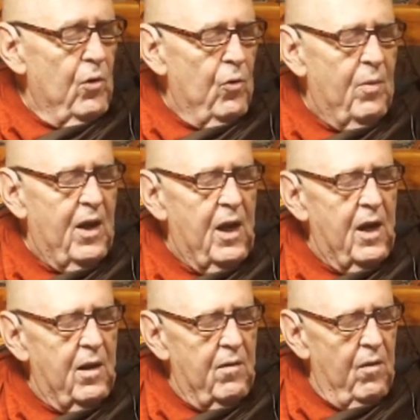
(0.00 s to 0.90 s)

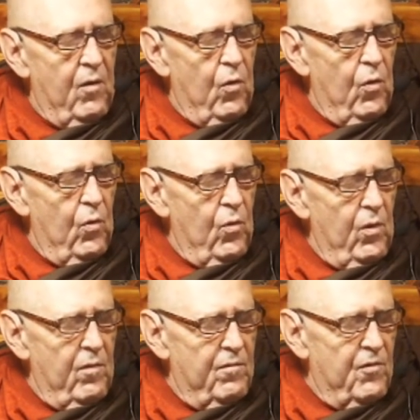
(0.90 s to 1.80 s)
illuminated the whole
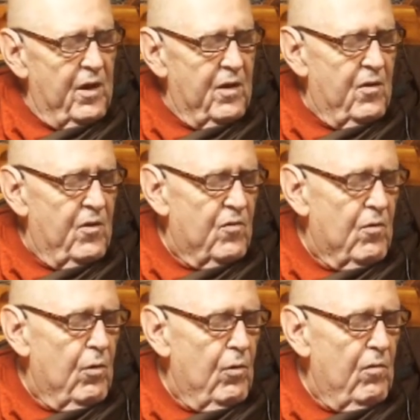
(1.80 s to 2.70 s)
of Jeta's
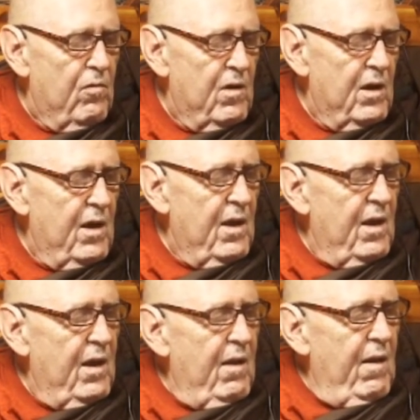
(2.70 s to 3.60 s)
grove.
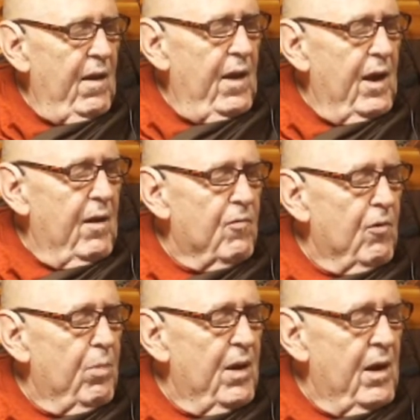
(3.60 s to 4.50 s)

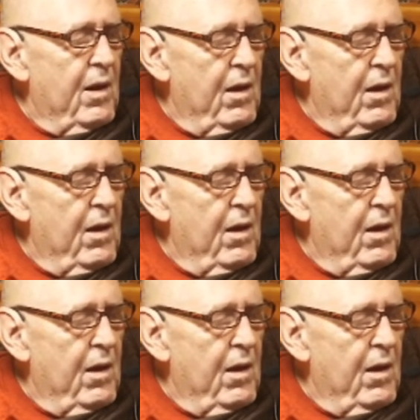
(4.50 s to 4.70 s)
After paying